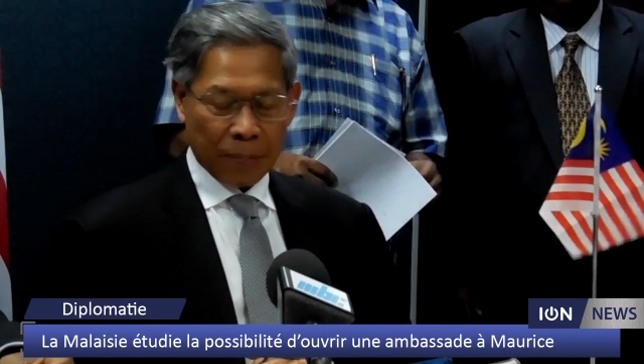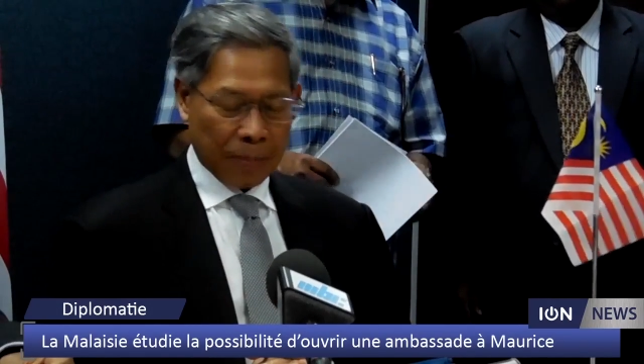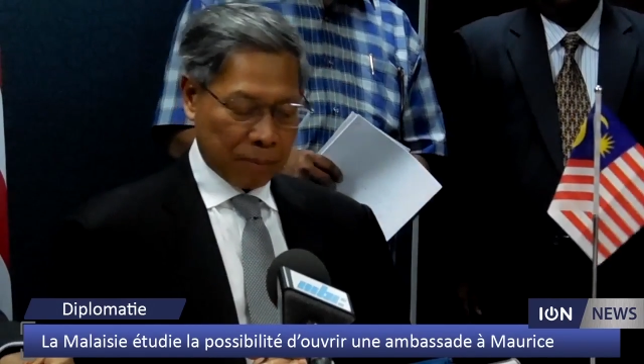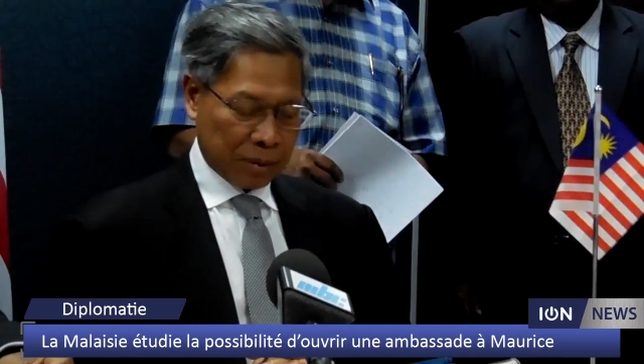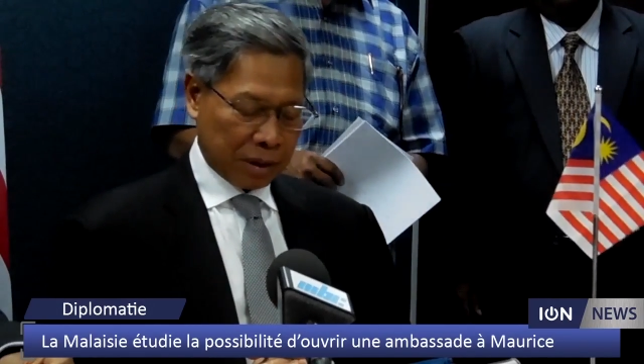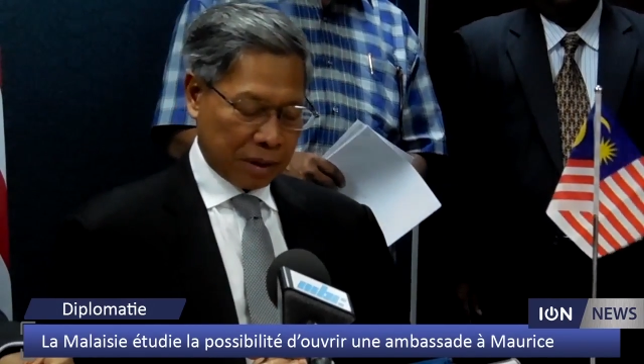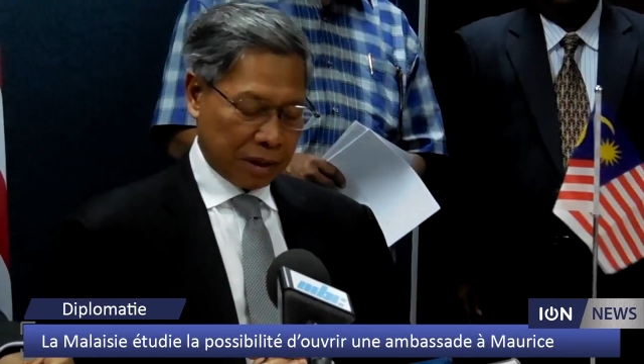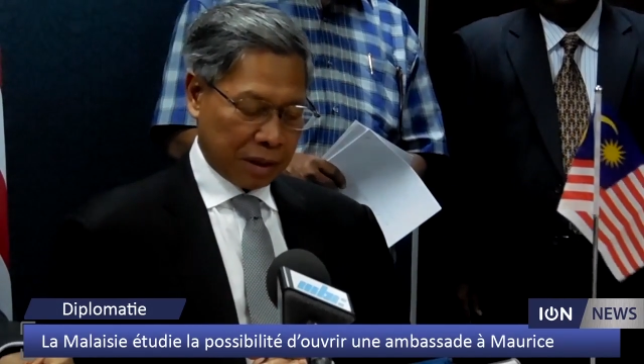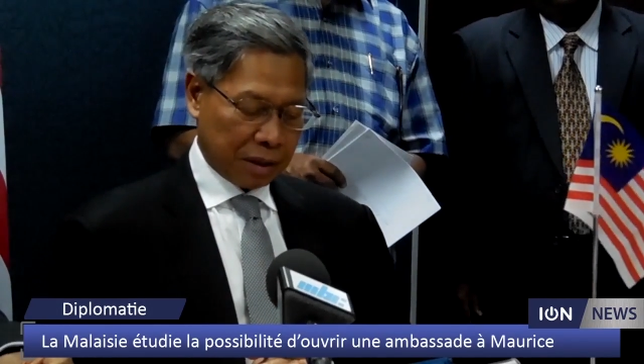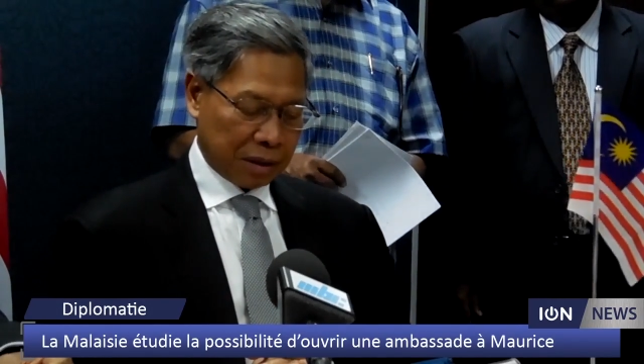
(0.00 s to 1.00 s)

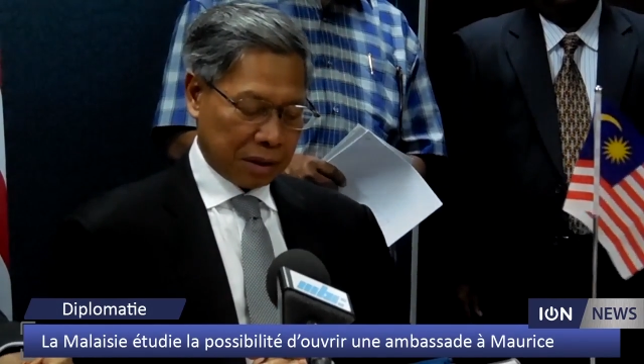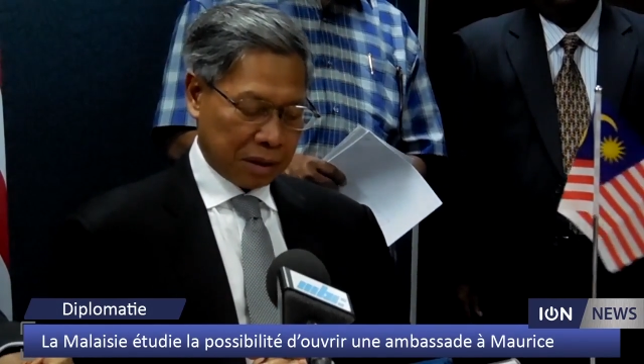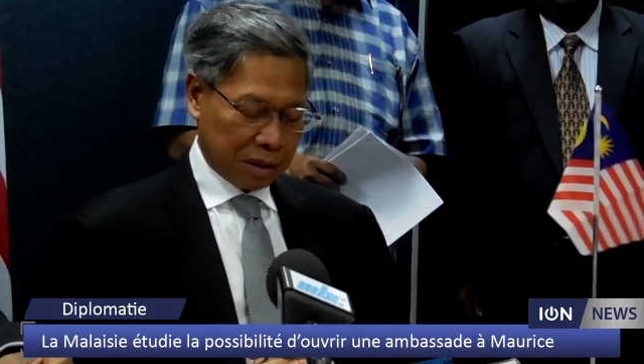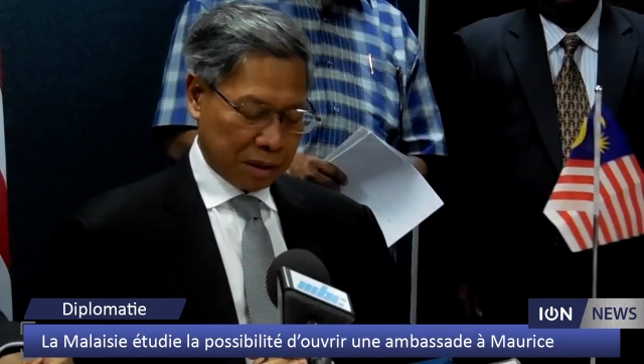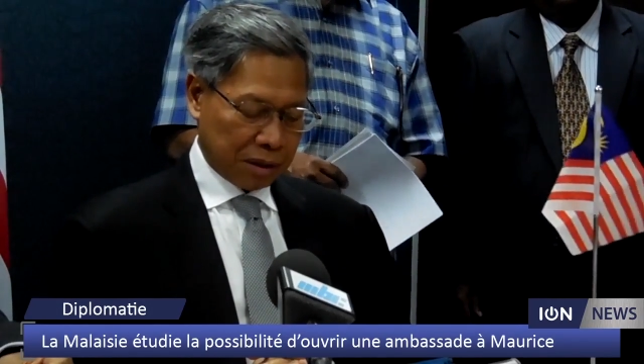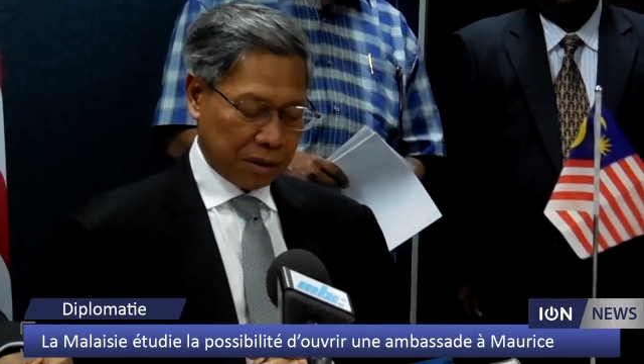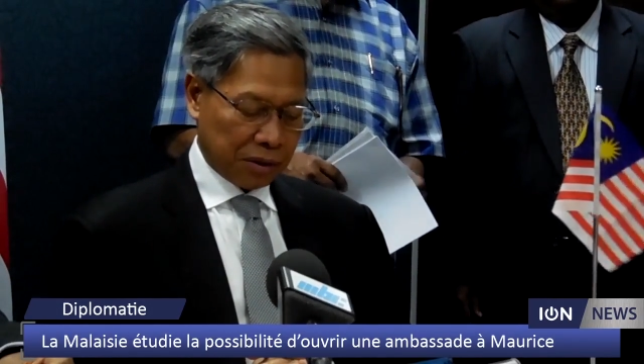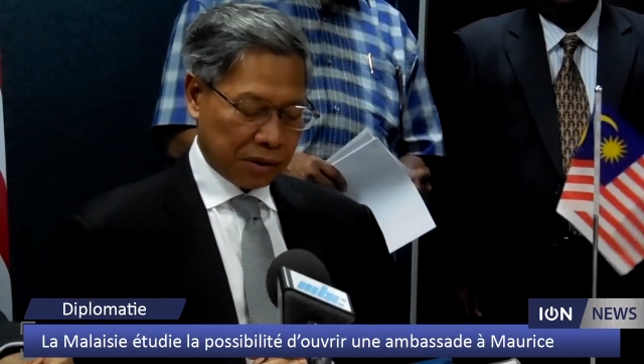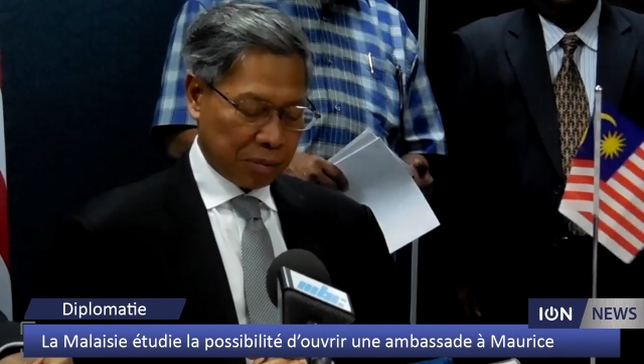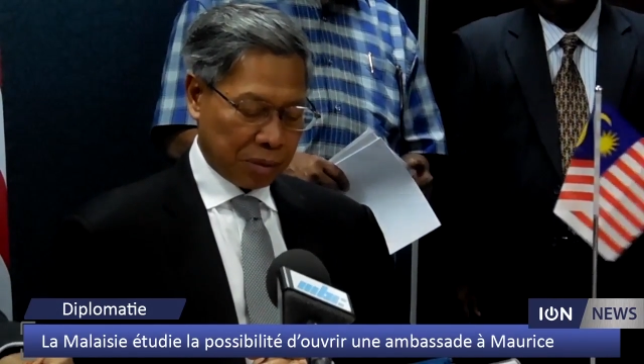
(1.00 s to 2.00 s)
Uh, and
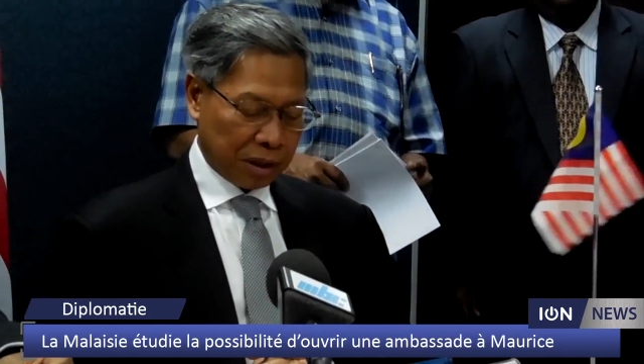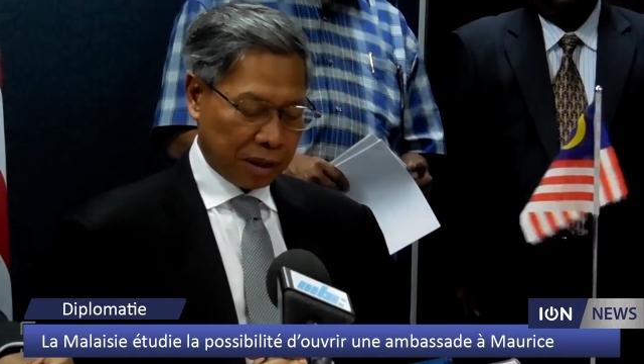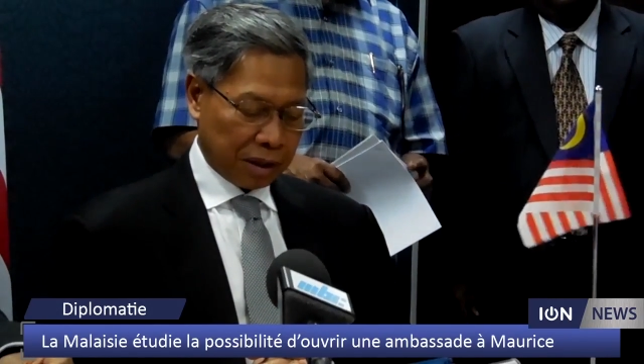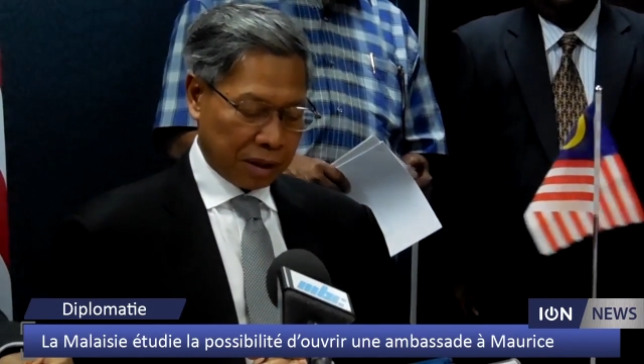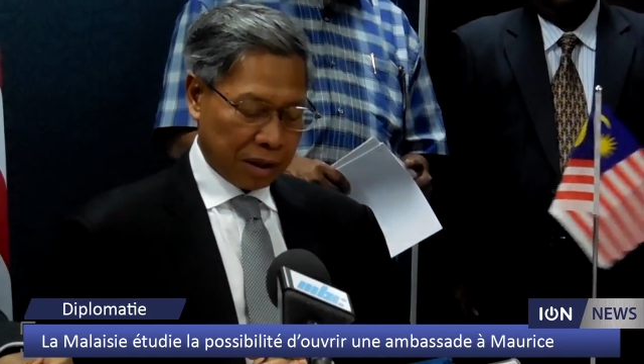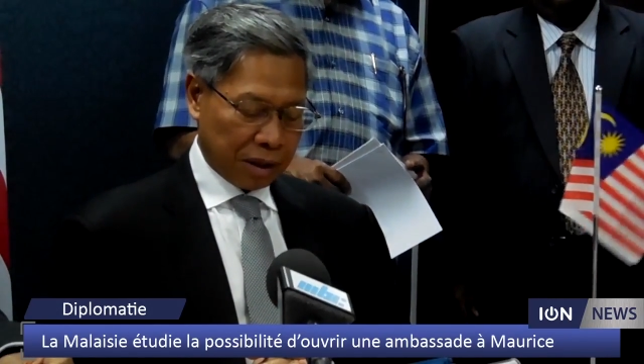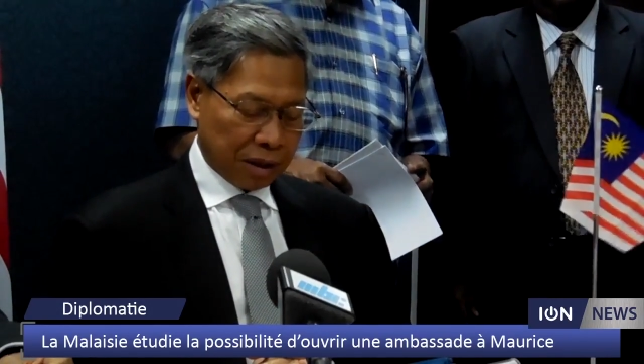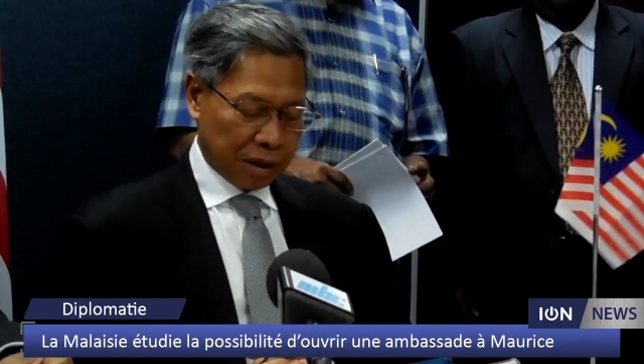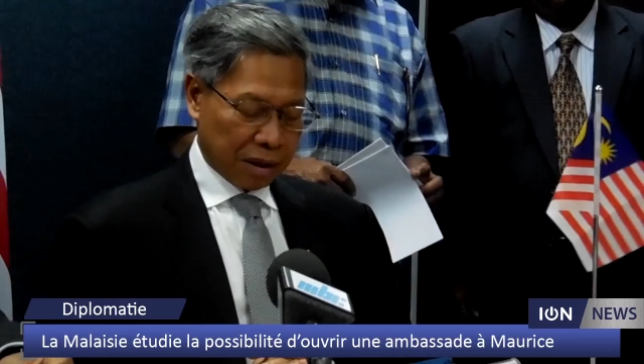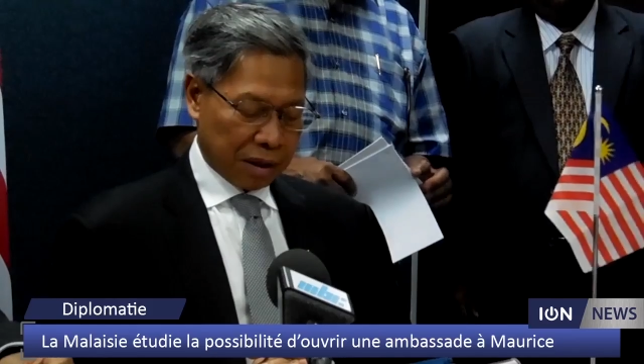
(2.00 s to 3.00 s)
this is something that
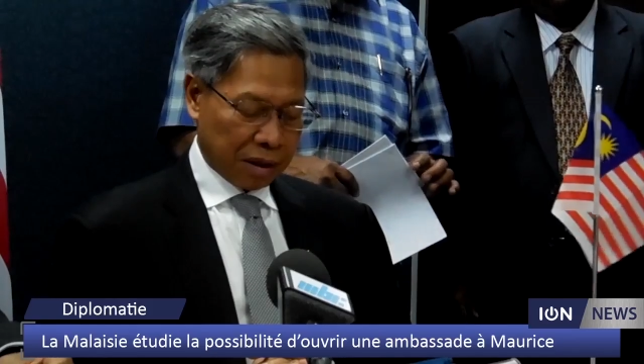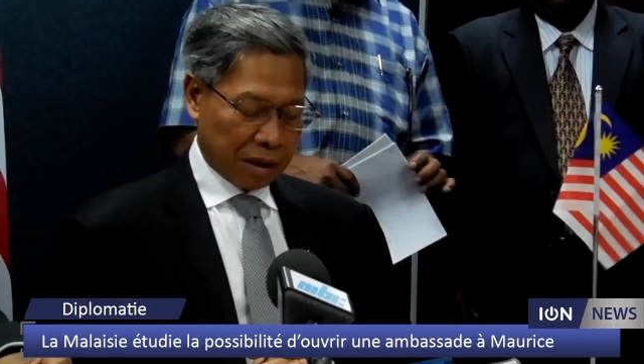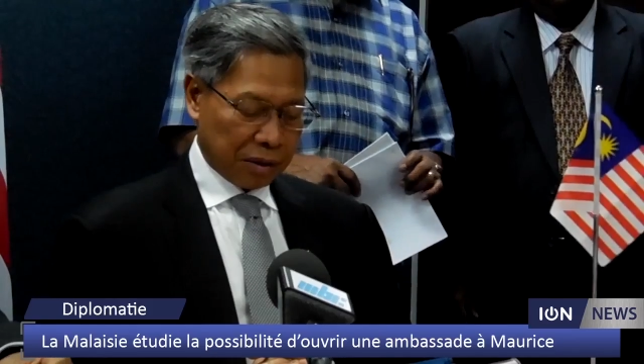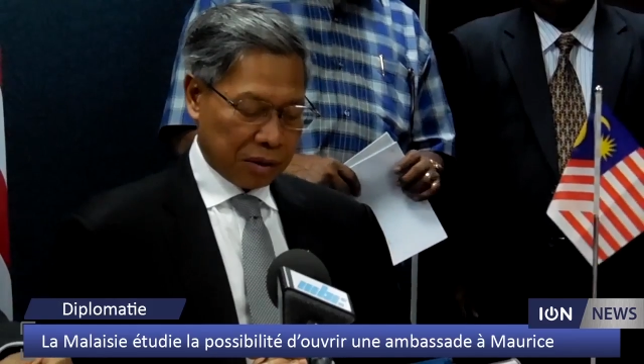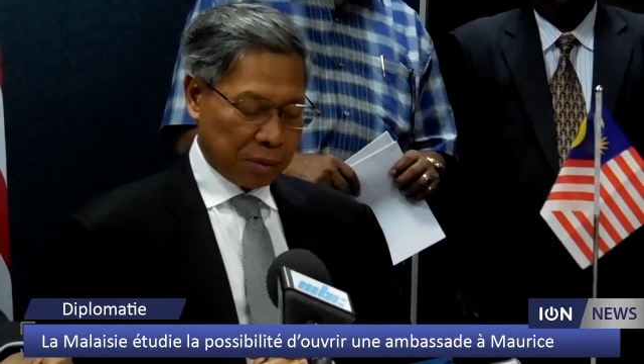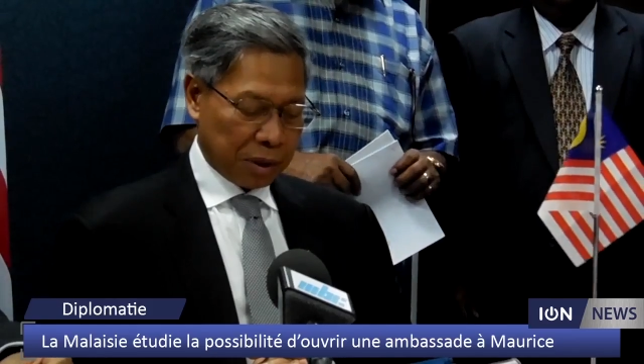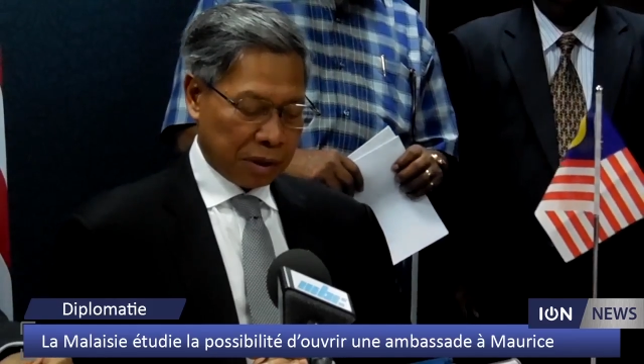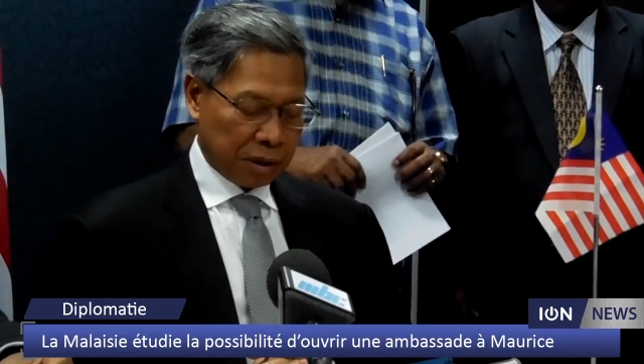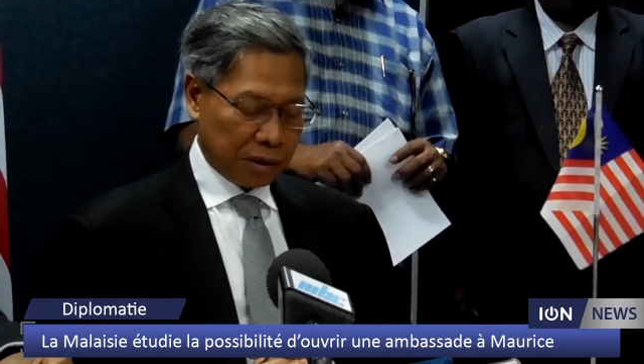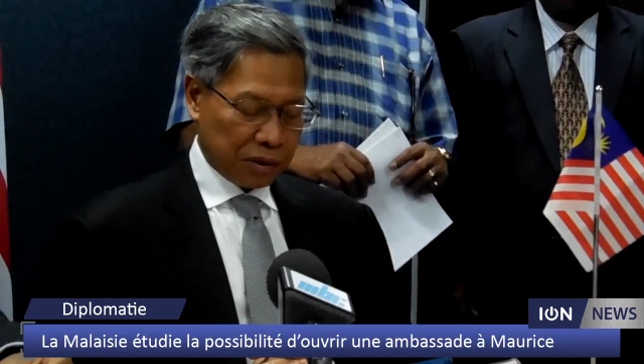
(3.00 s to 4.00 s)
that has
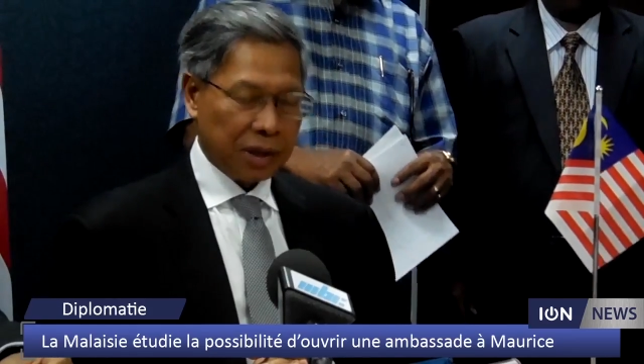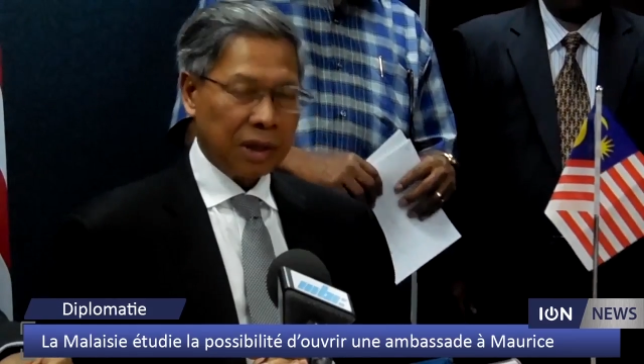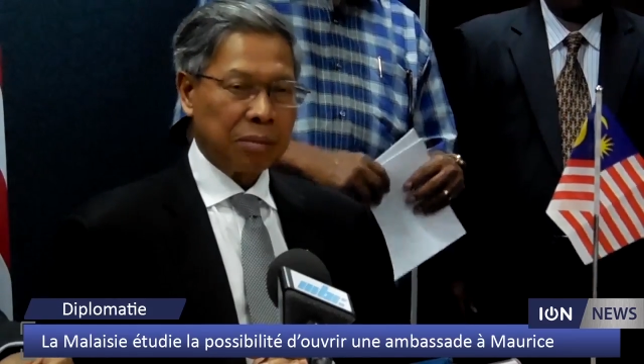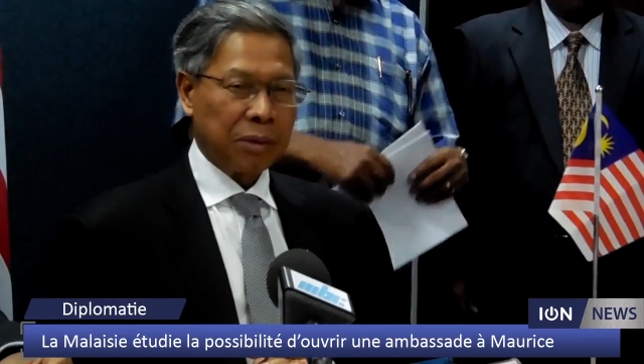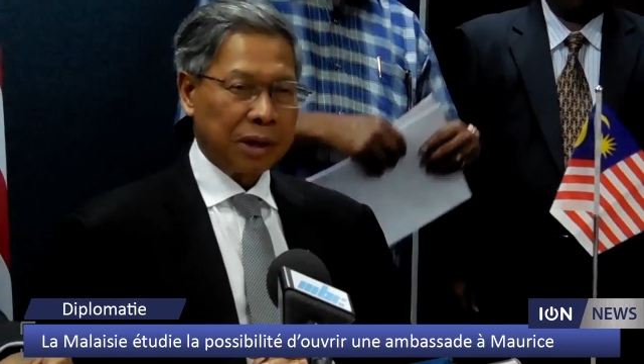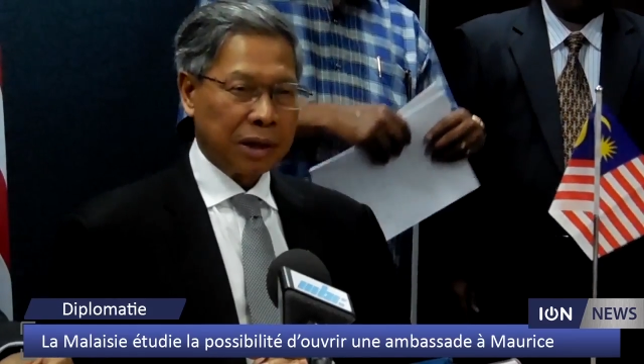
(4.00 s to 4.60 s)
been considered by